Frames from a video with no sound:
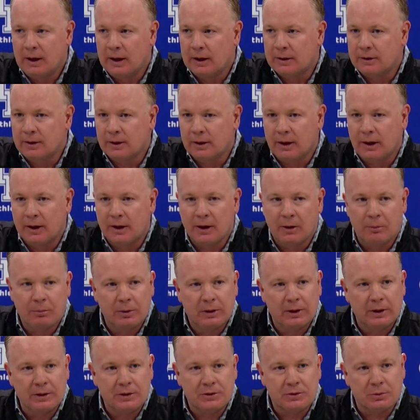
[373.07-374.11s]
acting like
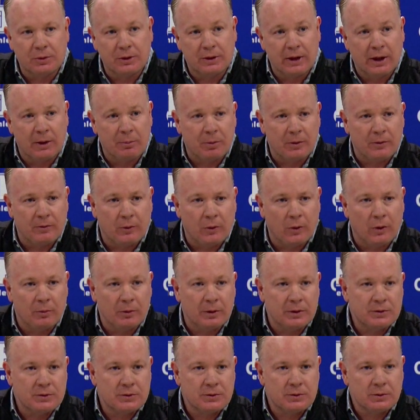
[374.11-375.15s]
I'm pleased with that
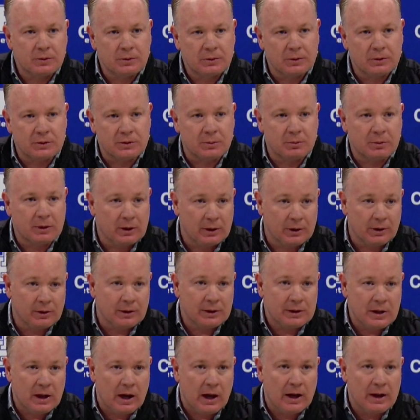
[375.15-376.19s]
performance because I'm
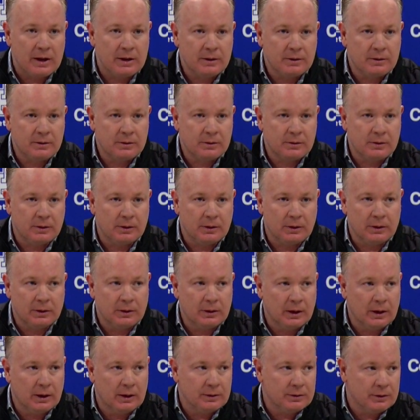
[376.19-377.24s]
clearly not,
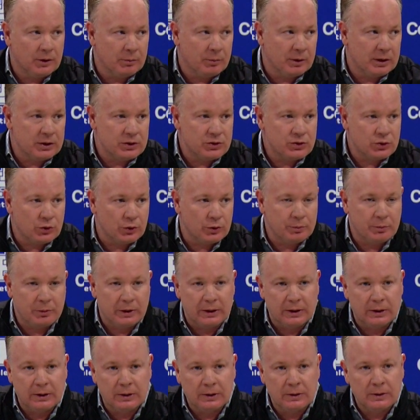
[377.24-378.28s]
and nobody should
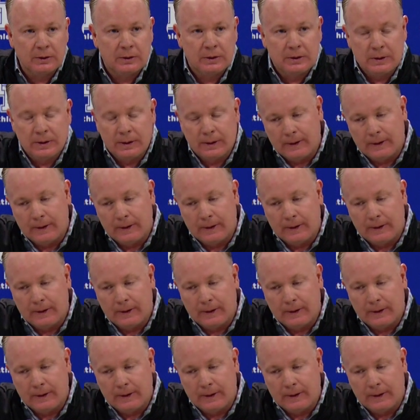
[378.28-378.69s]
be.